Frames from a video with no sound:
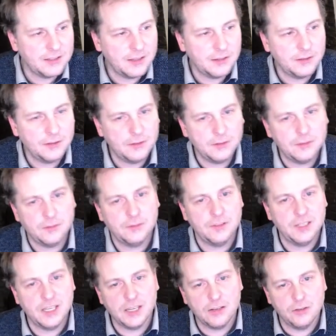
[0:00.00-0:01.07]
and the
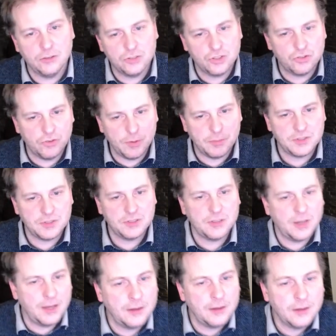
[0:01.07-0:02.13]
nickel strips,
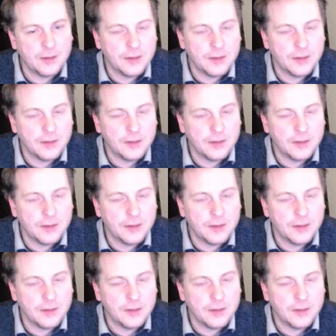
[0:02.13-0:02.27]
and